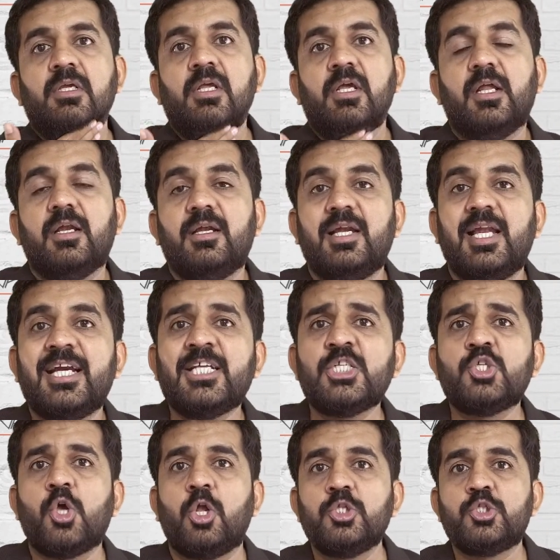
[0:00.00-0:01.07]
Let us
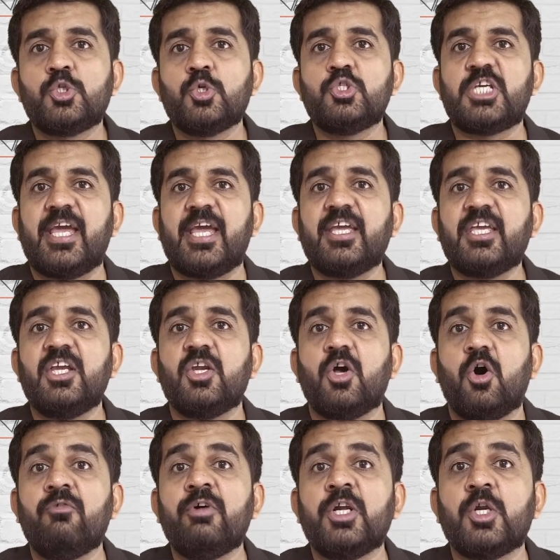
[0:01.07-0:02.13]
also check in
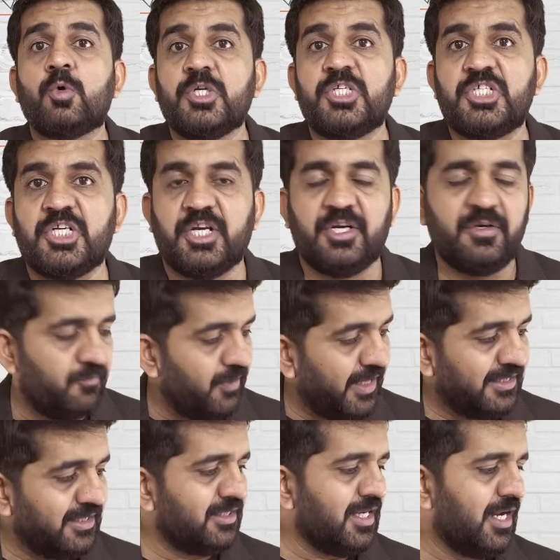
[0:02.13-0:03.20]
our question
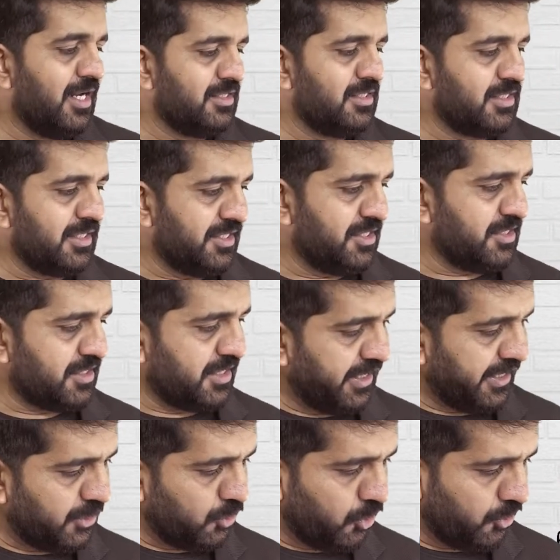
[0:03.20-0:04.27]
whether the answer is
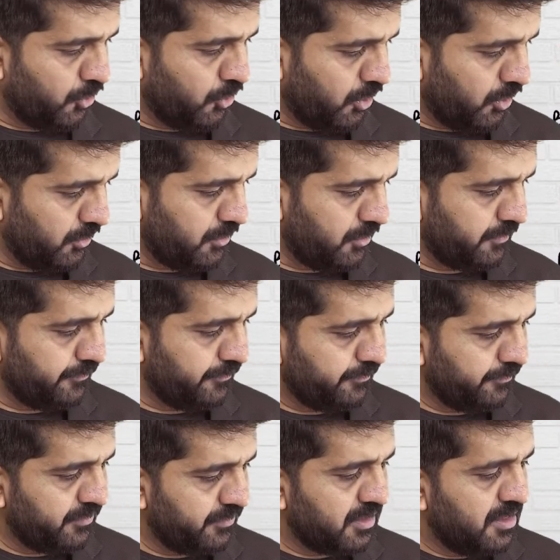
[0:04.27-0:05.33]
correct or not.
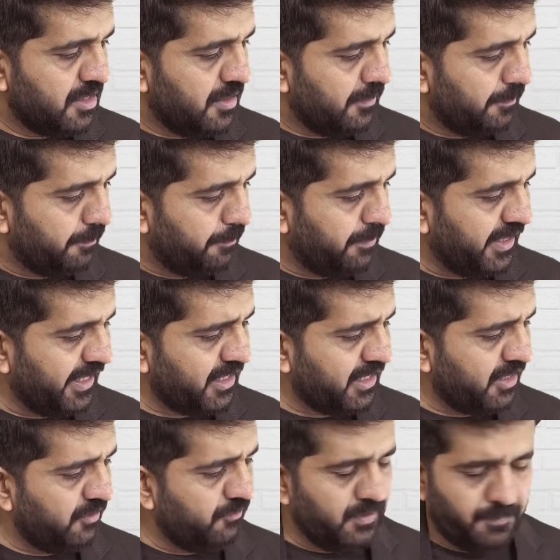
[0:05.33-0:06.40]
Break
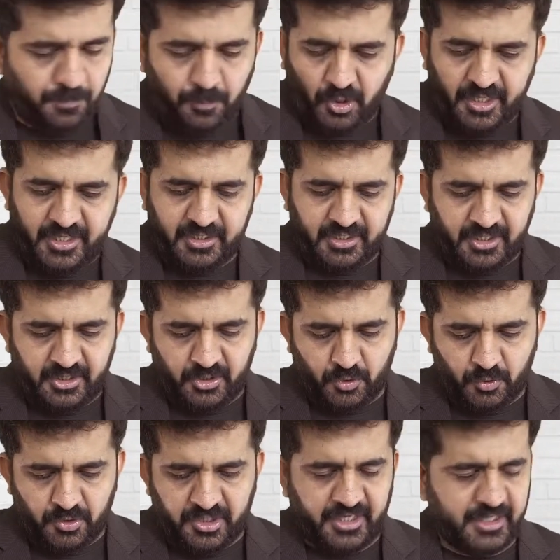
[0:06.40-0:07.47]
even point in
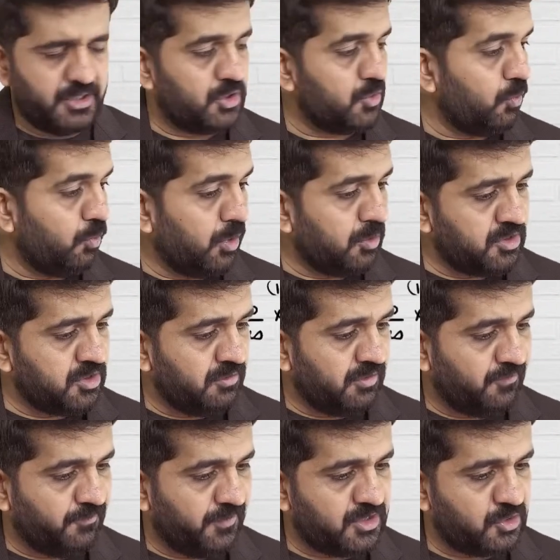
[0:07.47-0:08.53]
units, what was our
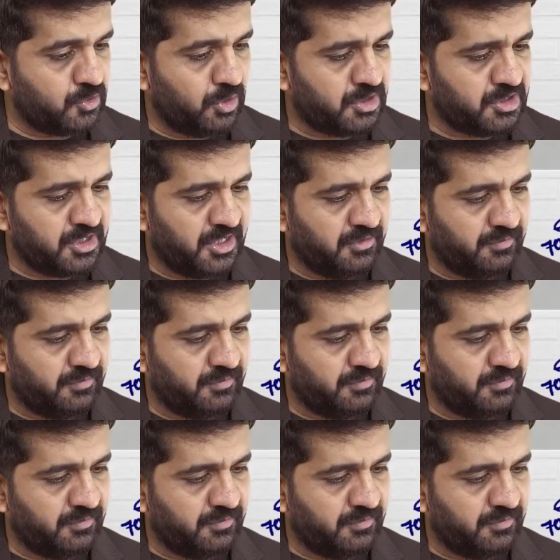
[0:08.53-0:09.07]
fixed cost in our